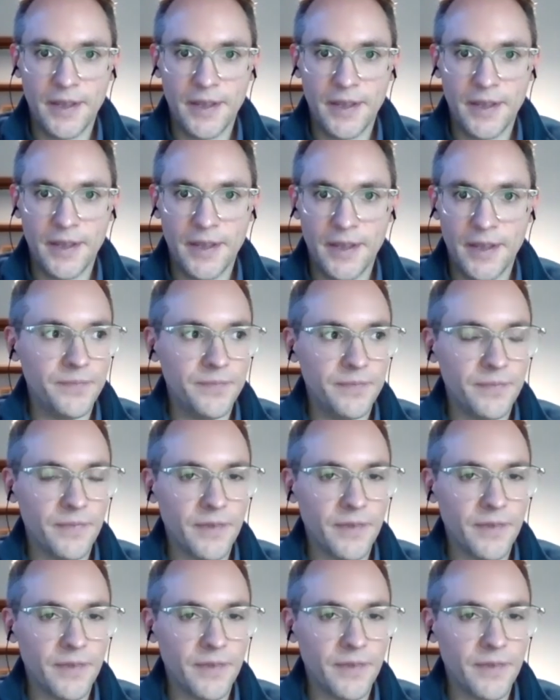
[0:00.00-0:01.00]

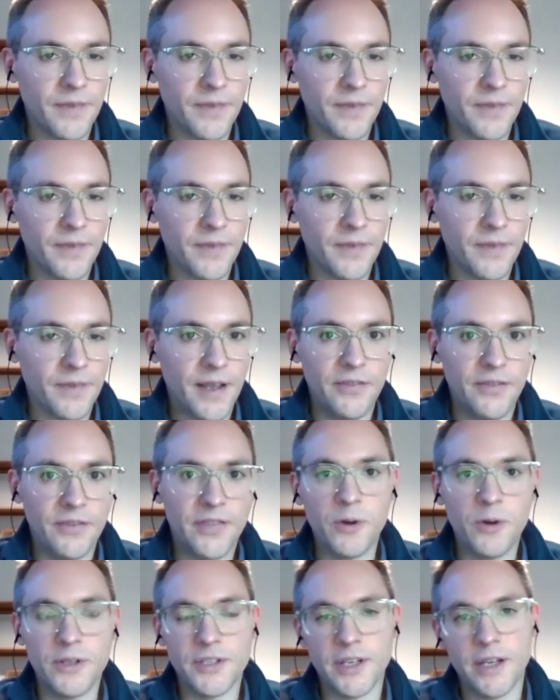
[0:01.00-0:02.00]
Um, and
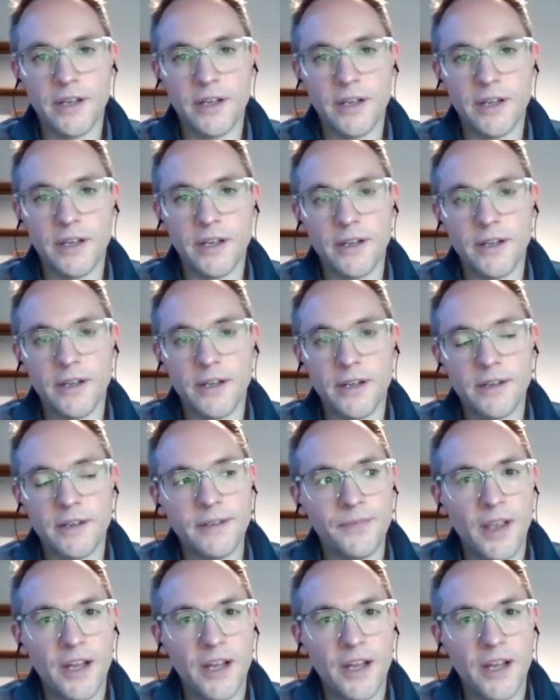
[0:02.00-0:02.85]
there was a,